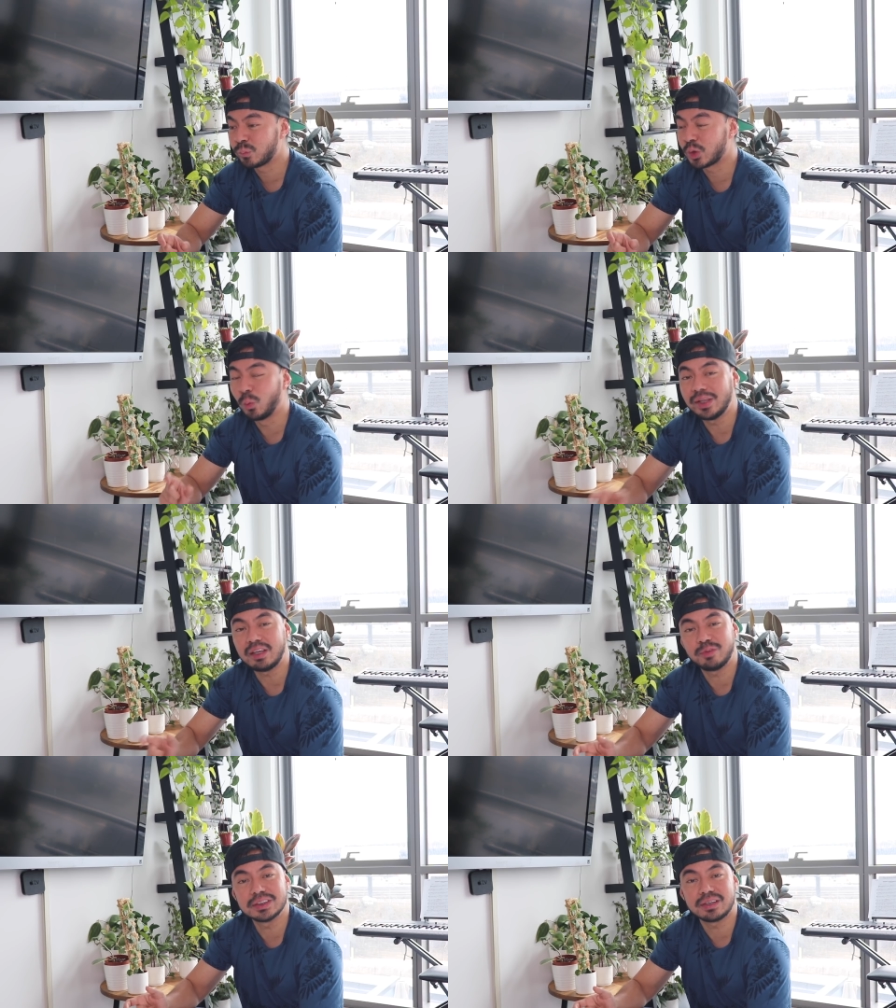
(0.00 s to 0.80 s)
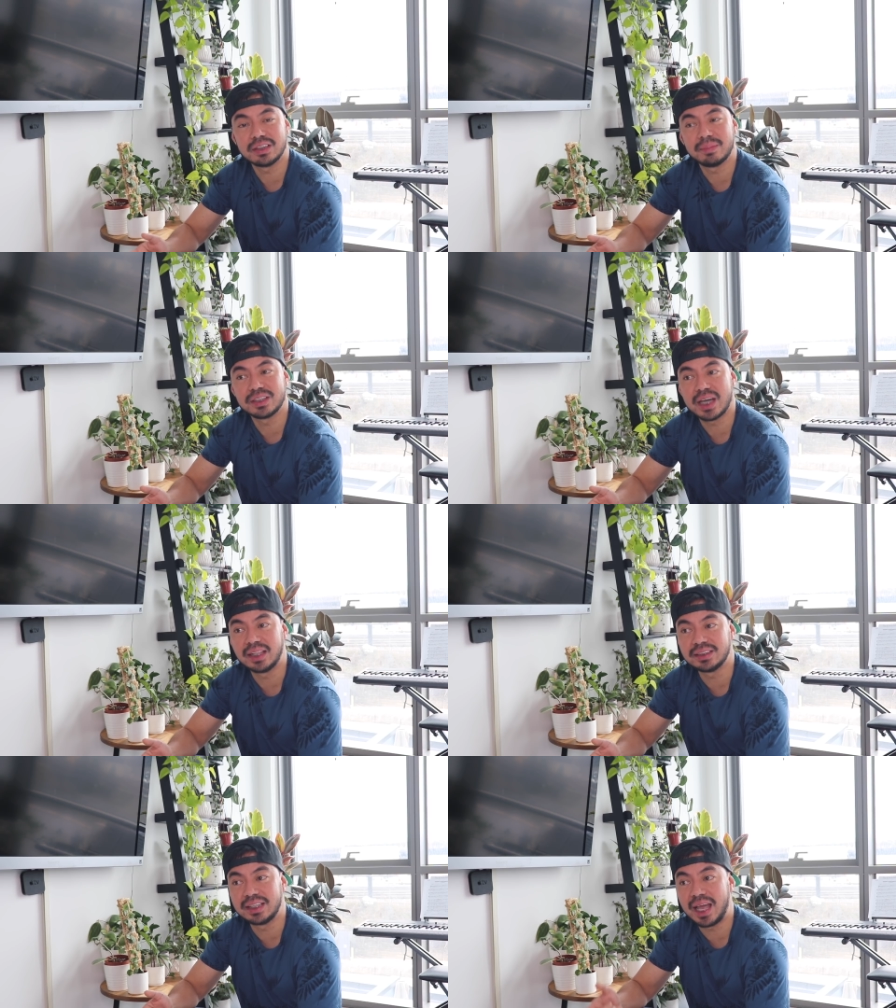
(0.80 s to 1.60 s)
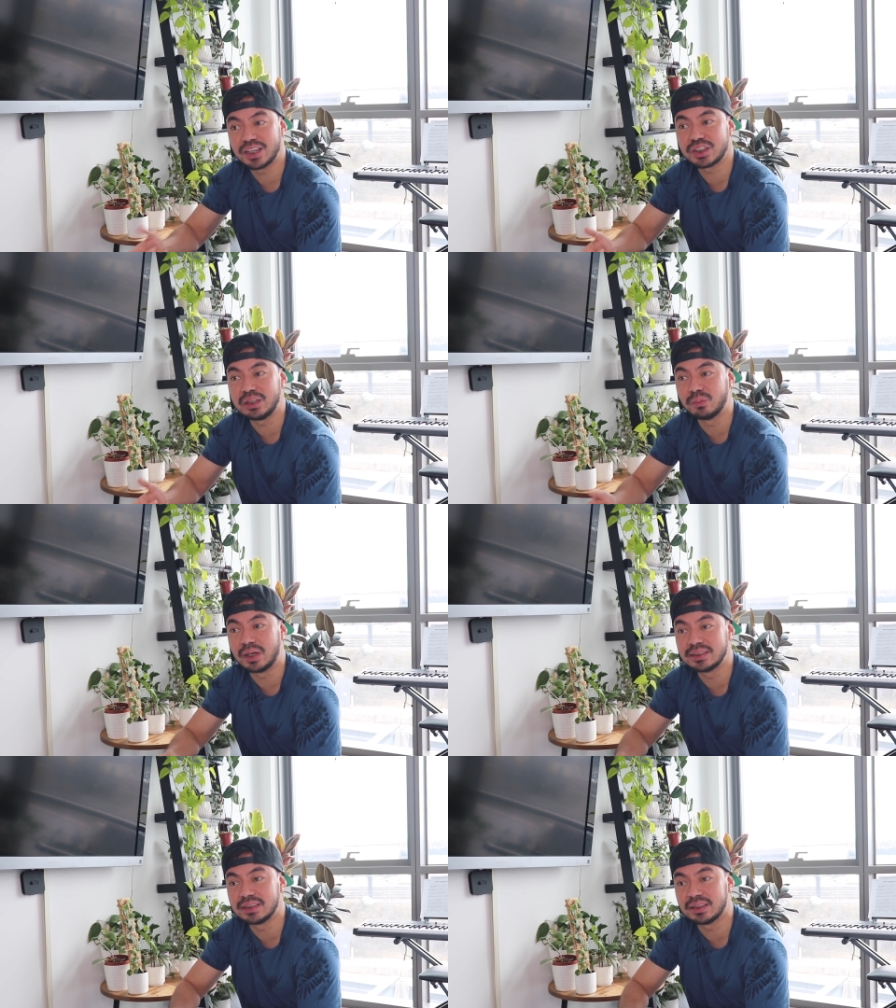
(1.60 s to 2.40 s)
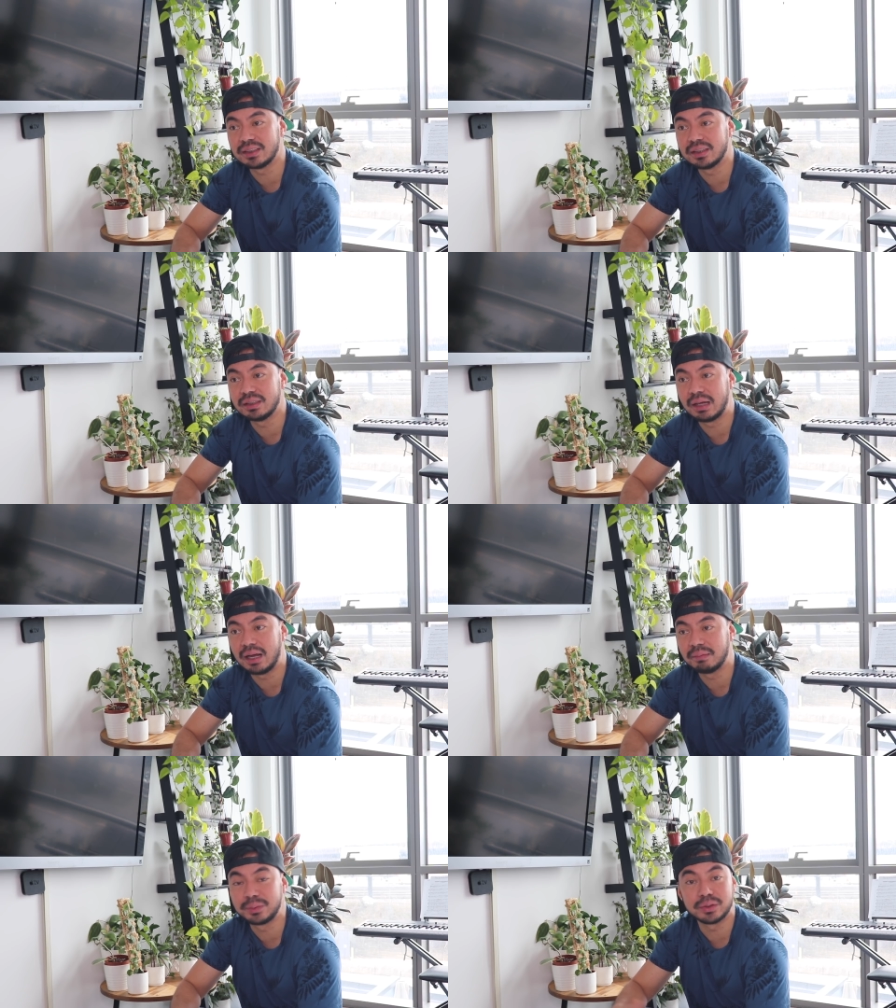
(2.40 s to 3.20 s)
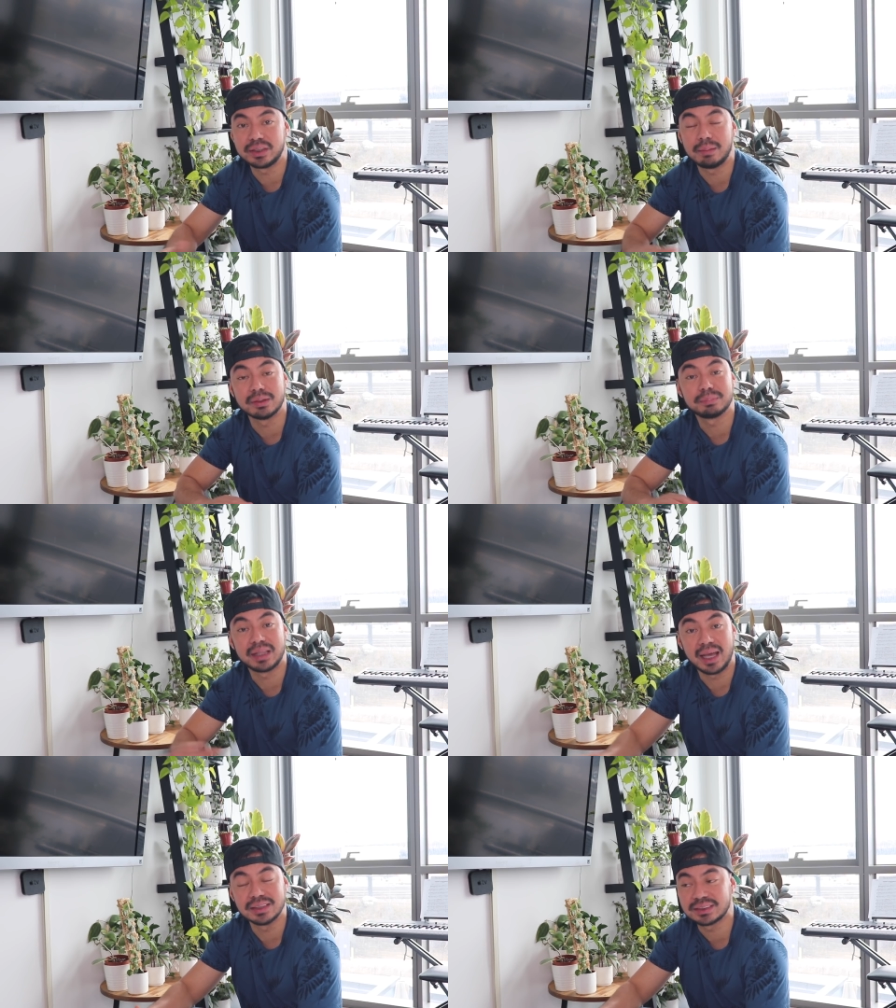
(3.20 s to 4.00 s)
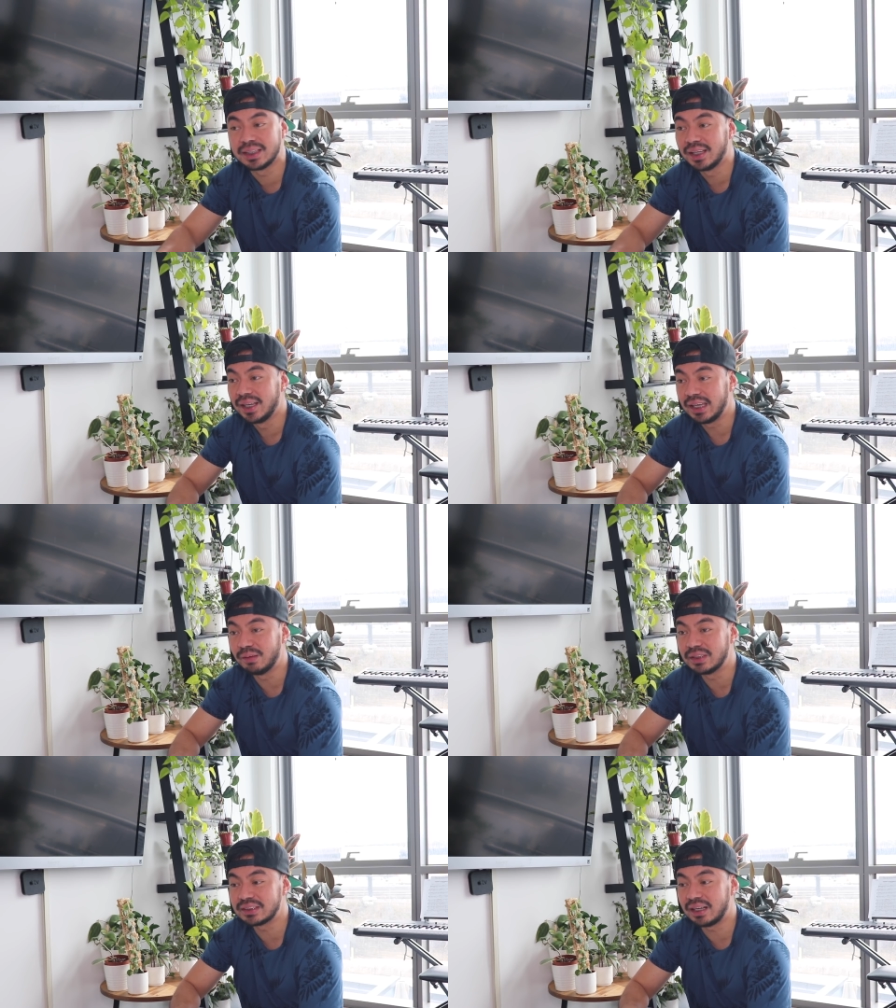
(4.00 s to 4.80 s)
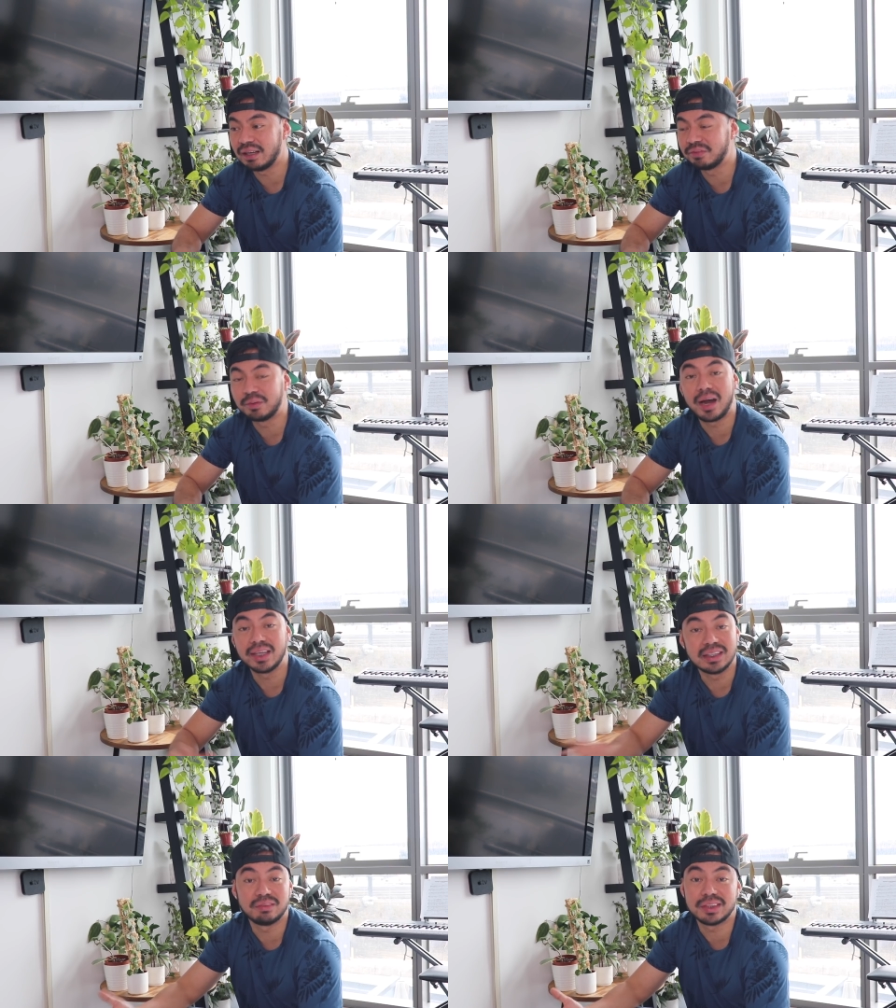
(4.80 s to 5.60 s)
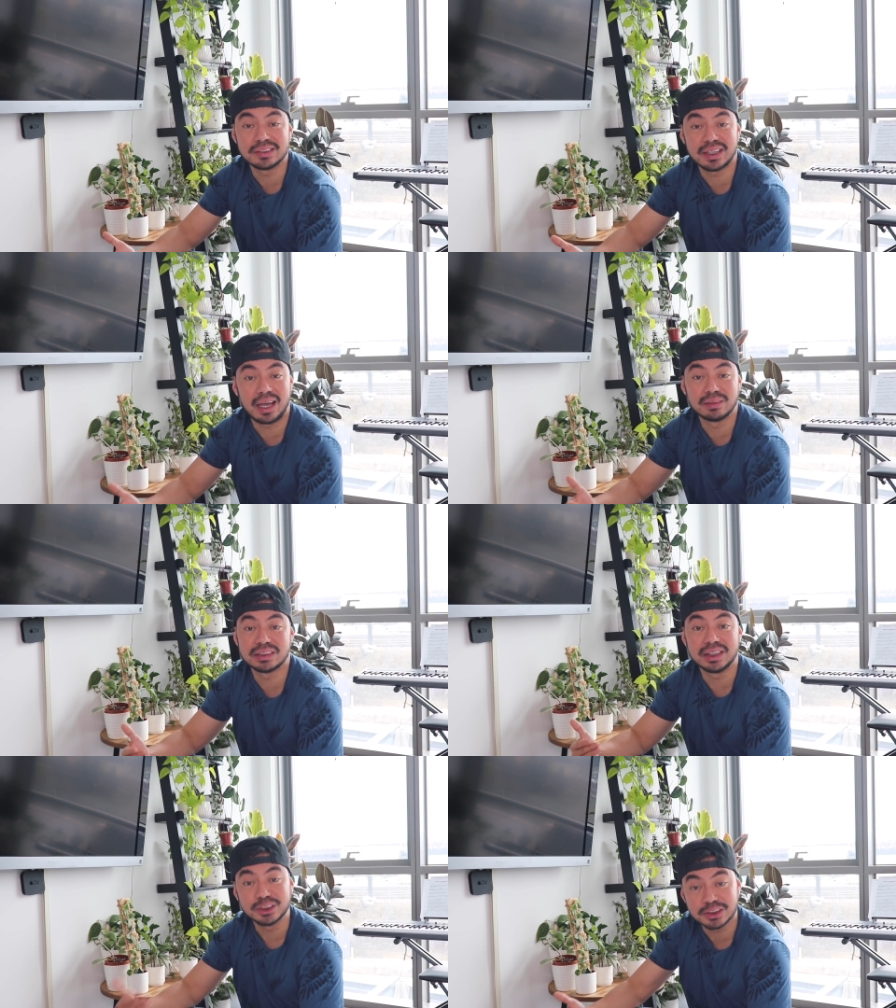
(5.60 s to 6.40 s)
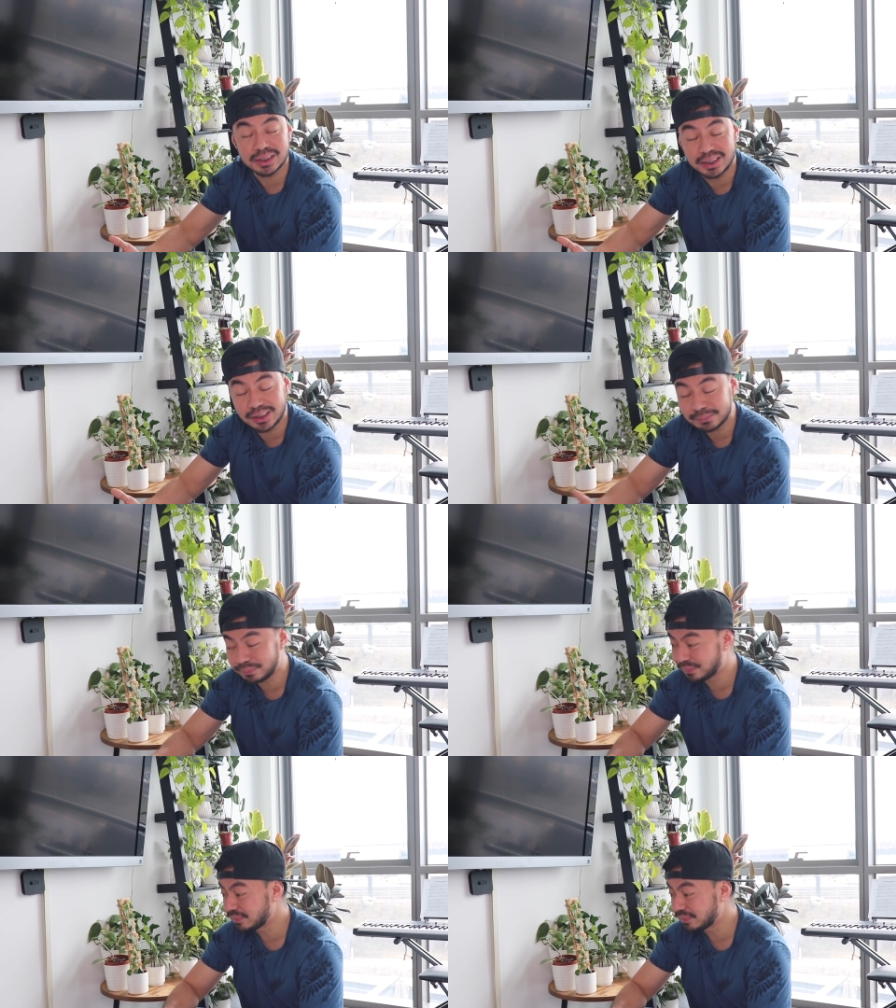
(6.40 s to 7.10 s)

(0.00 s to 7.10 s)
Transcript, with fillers: when I first started my channel, it actually wasn't uh, purely about plants. It was a variety of things that I was interested in.